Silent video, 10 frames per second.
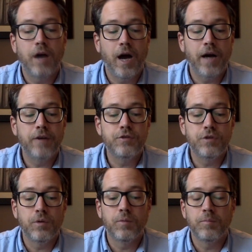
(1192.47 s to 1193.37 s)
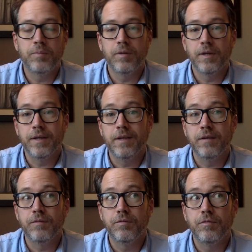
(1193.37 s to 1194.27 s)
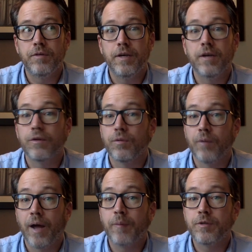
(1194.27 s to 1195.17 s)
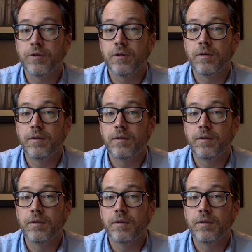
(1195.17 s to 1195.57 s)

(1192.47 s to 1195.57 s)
I don't believe in the rapture.